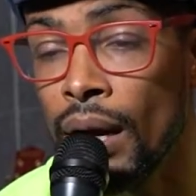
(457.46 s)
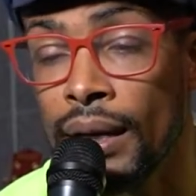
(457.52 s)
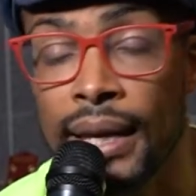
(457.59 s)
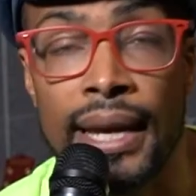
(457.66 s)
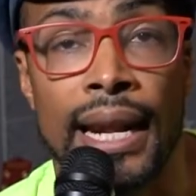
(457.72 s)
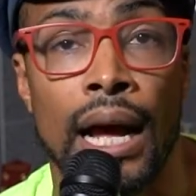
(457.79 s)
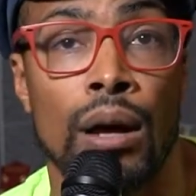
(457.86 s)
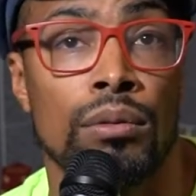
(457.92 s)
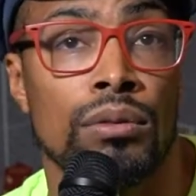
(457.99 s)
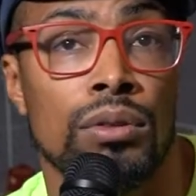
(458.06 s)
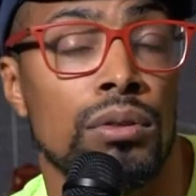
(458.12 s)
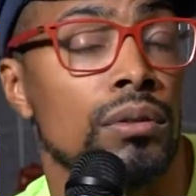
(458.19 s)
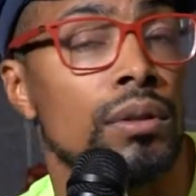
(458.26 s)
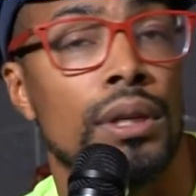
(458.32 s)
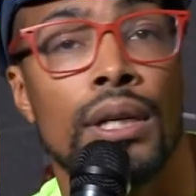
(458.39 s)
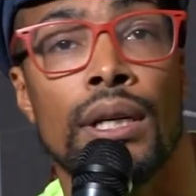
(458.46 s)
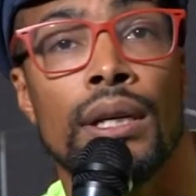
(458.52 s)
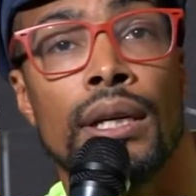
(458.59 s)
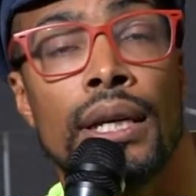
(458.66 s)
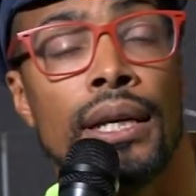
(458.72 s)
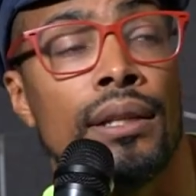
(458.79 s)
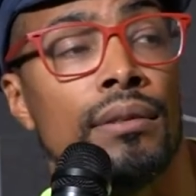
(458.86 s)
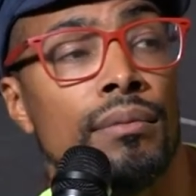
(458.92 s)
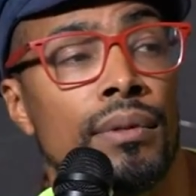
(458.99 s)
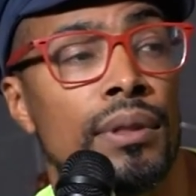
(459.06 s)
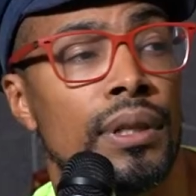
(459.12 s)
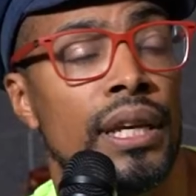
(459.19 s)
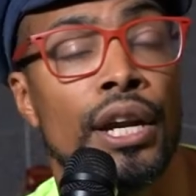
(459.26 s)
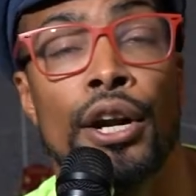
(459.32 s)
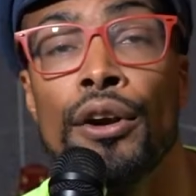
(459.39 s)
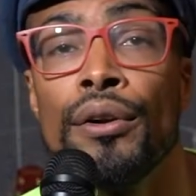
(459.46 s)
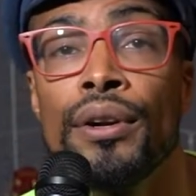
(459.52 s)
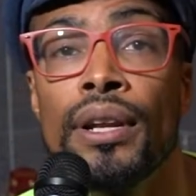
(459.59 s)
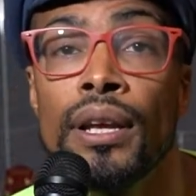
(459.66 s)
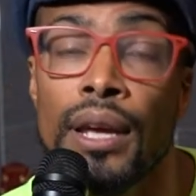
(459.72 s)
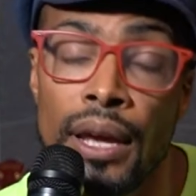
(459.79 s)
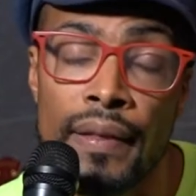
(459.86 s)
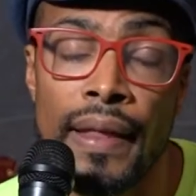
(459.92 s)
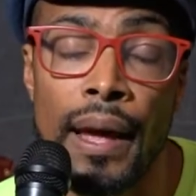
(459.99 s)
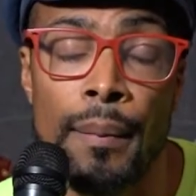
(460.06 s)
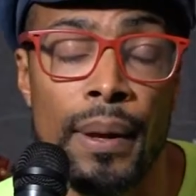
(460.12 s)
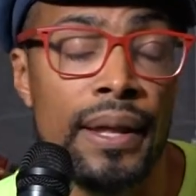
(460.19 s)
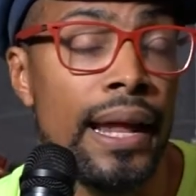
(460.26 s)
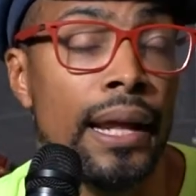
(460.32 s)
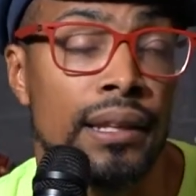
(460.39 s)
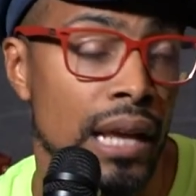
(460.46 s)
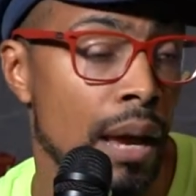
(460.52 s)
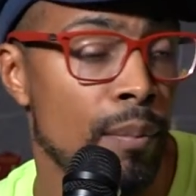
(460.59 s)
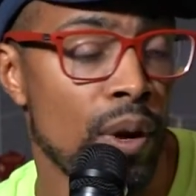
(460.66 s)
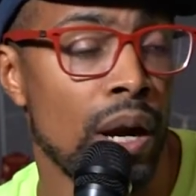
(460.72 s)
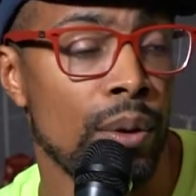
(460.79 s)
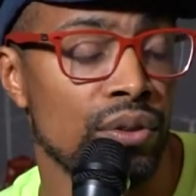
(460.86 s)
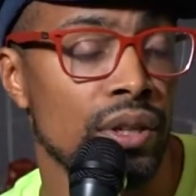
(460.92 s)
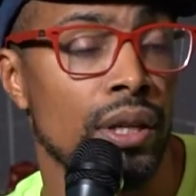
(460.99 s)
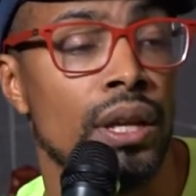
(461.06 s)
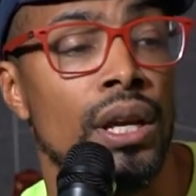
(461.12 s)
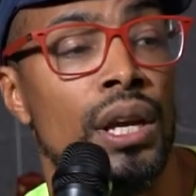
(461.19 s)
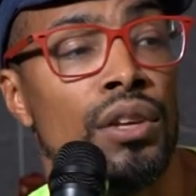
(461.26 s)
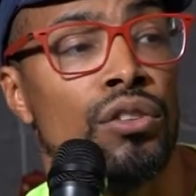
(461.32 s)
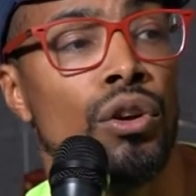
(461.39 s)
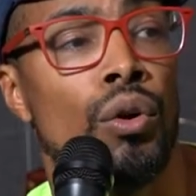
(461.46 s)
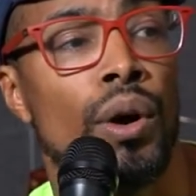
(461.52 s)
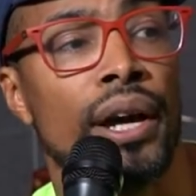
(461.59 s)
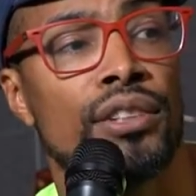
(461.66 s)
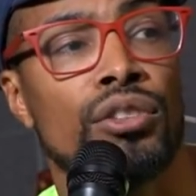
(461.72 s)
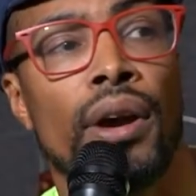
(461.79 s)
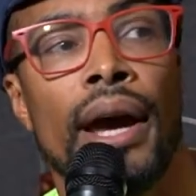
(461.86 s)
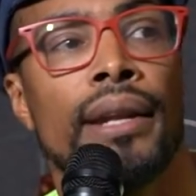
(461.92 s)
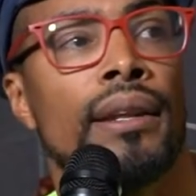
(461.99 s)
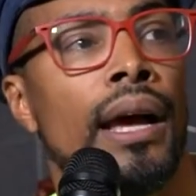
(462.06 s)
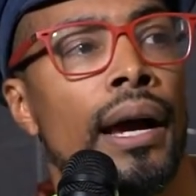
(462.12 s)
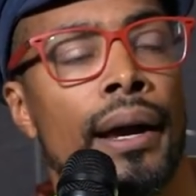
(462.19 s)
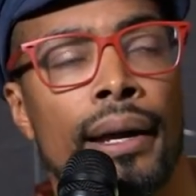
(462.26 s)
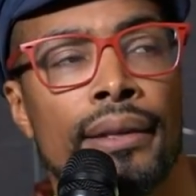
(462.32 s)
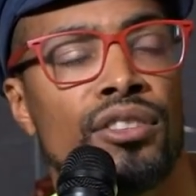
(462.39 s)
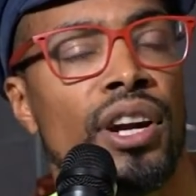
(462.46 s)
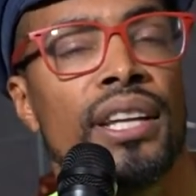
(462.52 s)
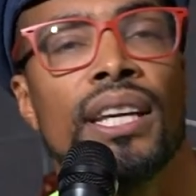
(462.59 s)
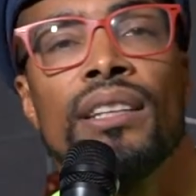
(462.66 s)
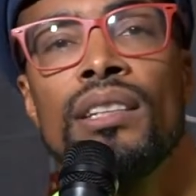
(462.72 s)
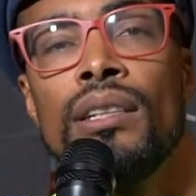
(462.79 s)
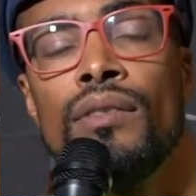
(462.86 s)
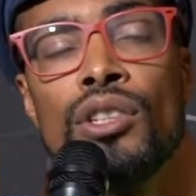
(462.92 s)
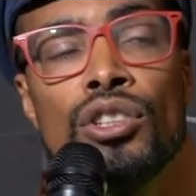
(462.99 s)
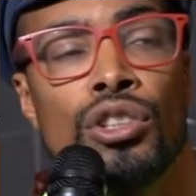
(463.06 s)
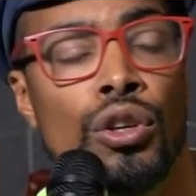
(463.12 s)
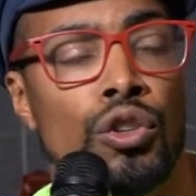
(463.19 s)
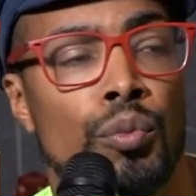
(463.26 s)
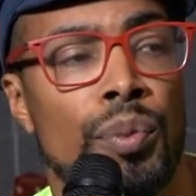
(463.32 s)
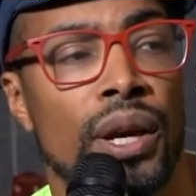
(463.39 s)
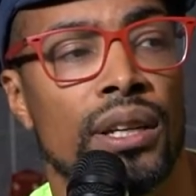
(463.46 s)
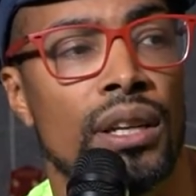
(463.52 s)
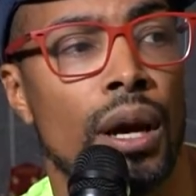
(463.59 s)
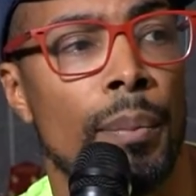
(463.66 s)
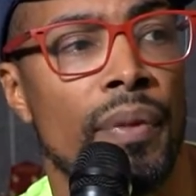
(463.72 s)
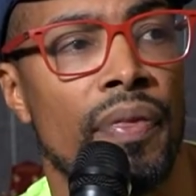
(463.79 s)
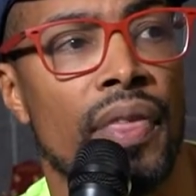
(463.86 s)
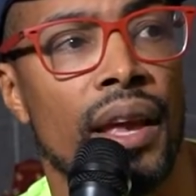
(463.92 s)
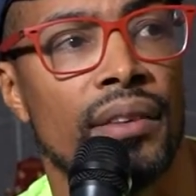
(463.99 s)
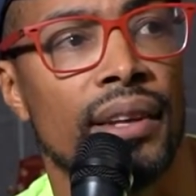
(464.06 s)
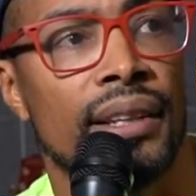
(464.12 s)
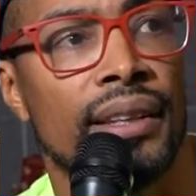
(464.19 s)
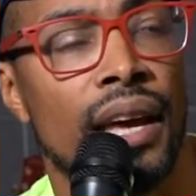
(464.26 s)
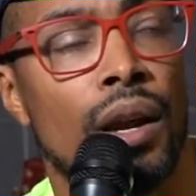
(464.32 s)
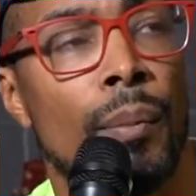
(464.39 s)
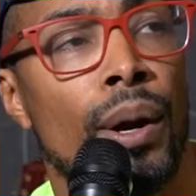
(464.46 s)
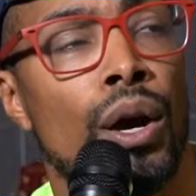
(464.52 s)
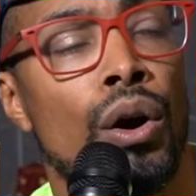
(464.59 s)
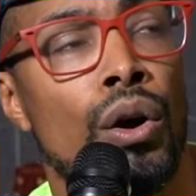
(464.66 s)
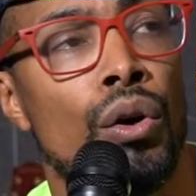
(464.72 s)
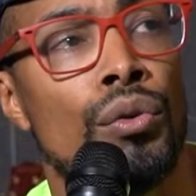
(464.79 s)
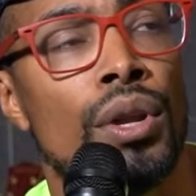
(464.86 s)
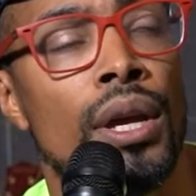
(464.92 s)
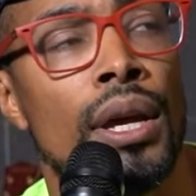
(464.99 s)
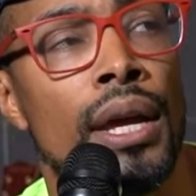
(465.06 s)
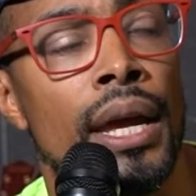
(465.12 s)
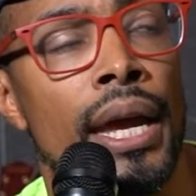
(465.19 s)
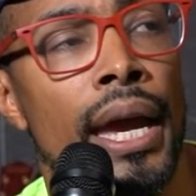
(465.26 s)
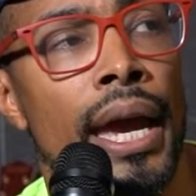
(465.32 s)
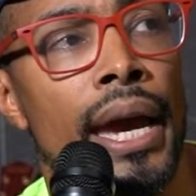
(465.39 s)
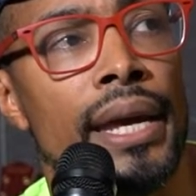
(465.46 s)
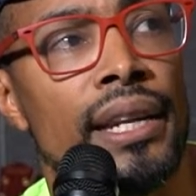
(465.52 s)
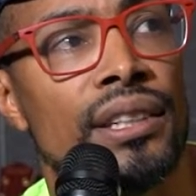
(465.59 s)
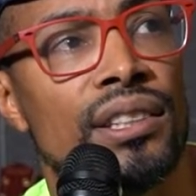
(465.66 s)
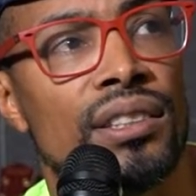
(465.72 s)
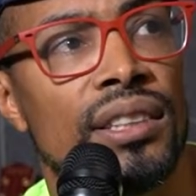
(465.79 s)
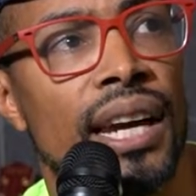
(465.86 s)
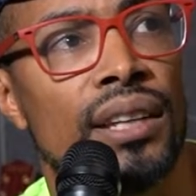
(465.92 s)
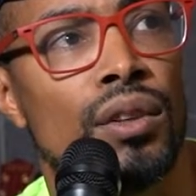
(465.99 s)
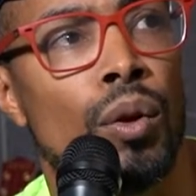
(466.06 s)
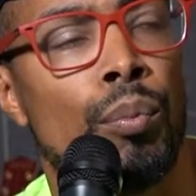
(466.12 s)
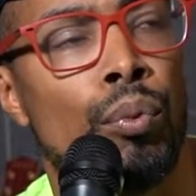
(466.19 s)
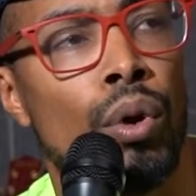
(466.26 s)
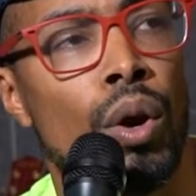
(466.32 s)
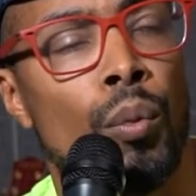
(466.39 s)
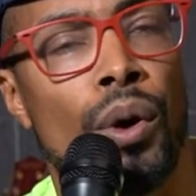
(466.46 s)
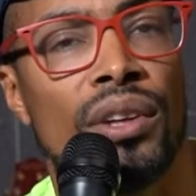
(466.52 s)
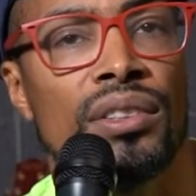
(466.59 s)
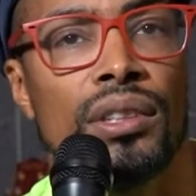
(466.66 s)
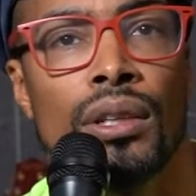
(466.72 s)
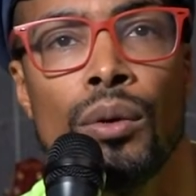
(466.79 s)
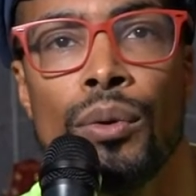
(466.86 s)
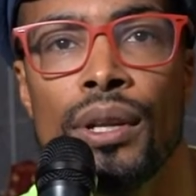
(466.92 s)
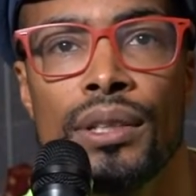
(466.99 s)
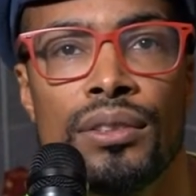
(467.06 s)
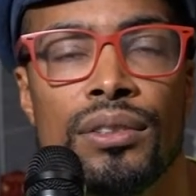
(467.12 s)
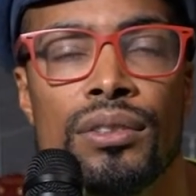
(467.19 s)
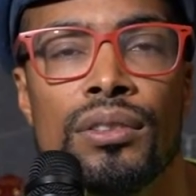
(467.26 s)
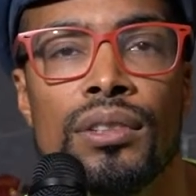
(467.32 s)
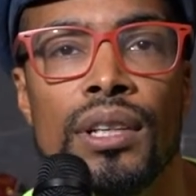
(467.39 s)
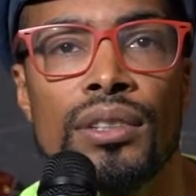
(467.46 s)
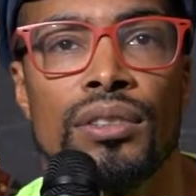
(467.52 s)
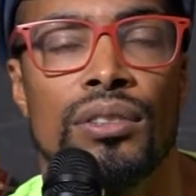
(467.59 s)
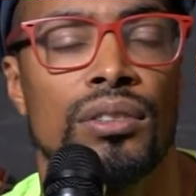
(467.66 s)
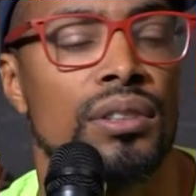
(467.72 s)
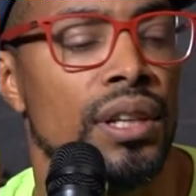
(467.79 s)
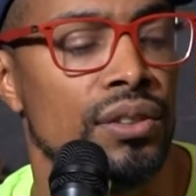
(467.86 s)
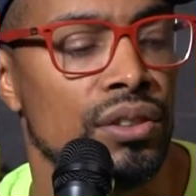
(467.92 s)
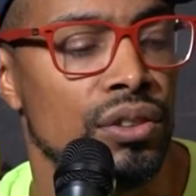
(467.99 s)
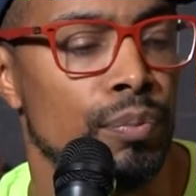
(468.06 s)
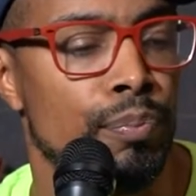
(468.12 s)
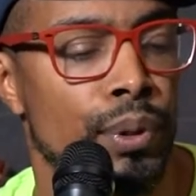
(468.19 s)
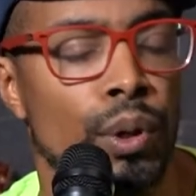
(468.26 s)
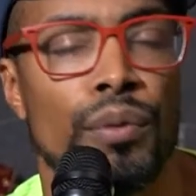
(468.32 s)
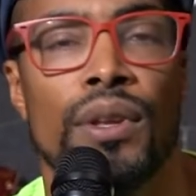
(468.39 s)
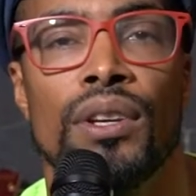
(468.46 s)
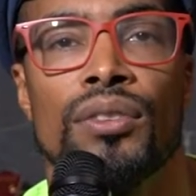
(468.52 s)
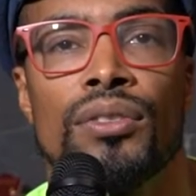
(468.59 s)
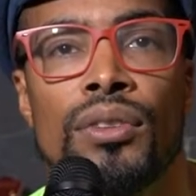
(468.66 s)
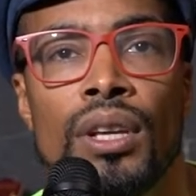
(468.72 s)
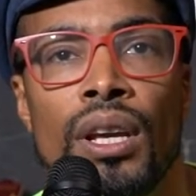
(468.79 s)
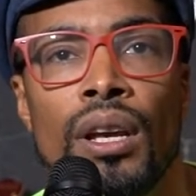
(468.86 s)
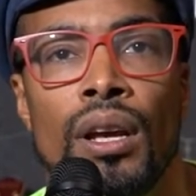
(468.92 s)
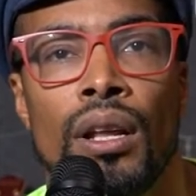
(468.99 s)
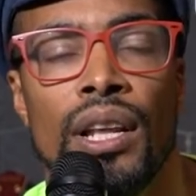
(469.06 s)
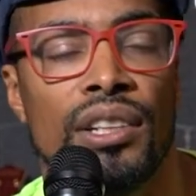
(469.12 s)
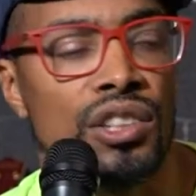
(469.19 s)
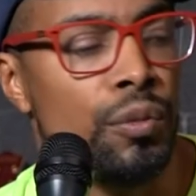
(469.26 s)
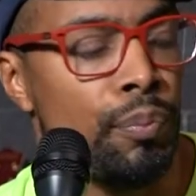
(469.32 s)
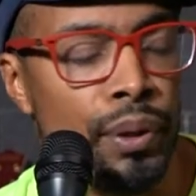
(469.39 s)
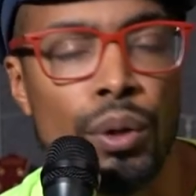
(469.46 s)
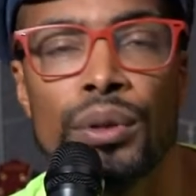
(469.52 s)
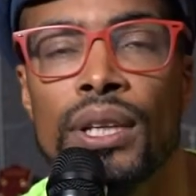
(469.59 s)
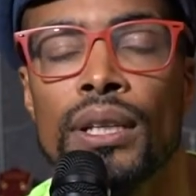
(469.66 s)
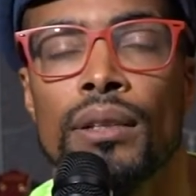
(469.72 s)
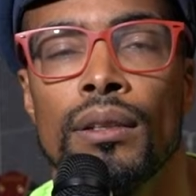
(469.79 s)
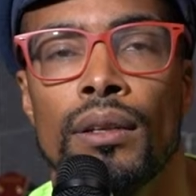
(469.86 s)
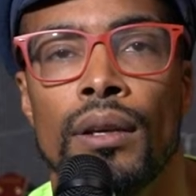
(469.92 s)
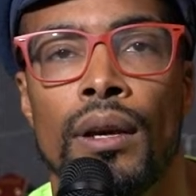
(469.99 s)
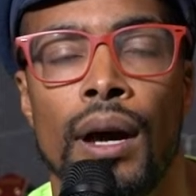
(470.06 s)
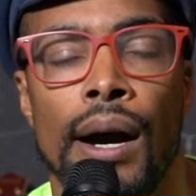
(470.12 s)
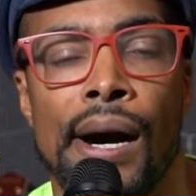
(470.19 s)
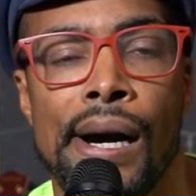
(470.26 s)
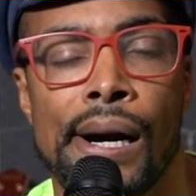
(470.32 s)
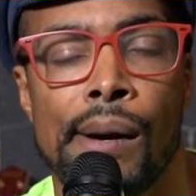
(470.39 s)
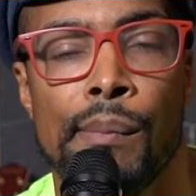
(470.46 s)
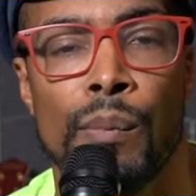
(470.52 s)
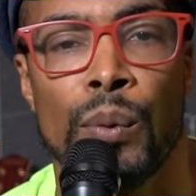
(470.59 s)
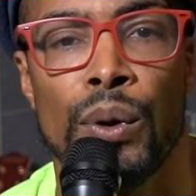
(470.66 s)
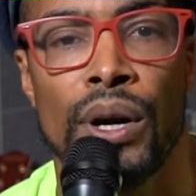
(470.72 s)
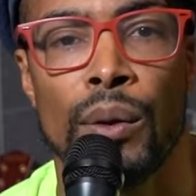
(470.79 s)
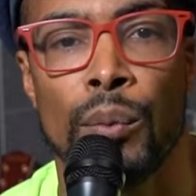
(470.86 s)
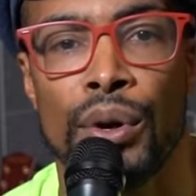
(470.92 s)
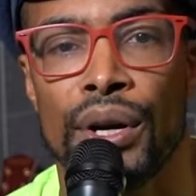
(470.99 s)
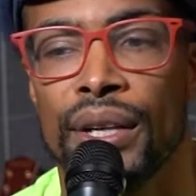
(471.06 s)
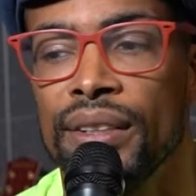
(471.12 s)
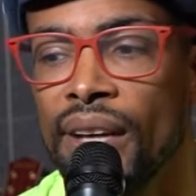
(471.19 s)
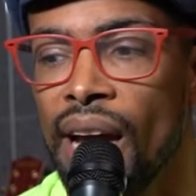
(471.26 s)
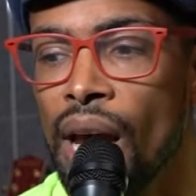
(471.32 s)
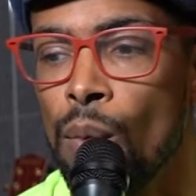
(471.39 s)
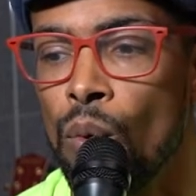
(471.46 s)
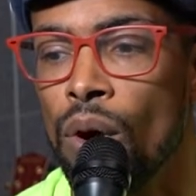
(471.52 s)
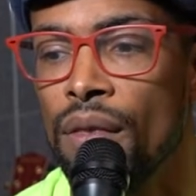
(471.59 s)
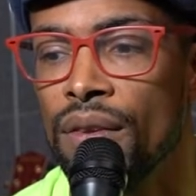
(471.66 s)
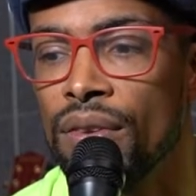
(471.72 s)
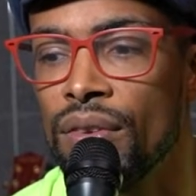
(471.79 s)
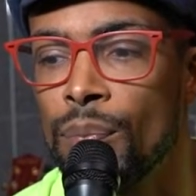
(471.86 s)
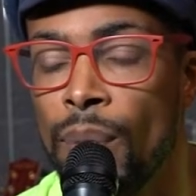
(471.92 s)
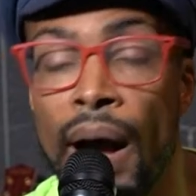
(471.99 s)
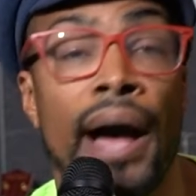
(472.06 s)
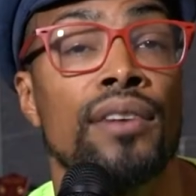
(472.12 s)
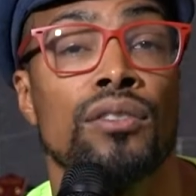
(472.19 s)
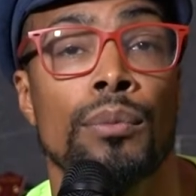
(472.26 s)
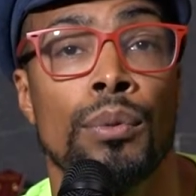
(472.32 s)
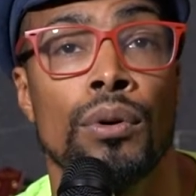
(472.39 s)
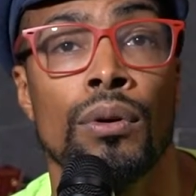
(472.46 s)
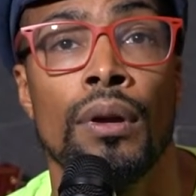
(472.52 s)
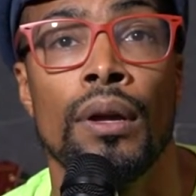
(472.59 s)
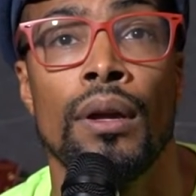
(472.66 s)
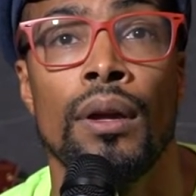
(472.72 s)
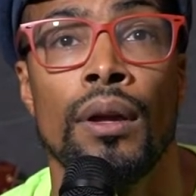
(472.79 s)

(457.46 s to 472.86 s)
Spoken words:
get out and get heard in that time when I was in. So I tried to get TV shows picked up and things like that on my own, and it just got to the point where I was like, let's just build this. Let's just build it. We're in a time where this is possible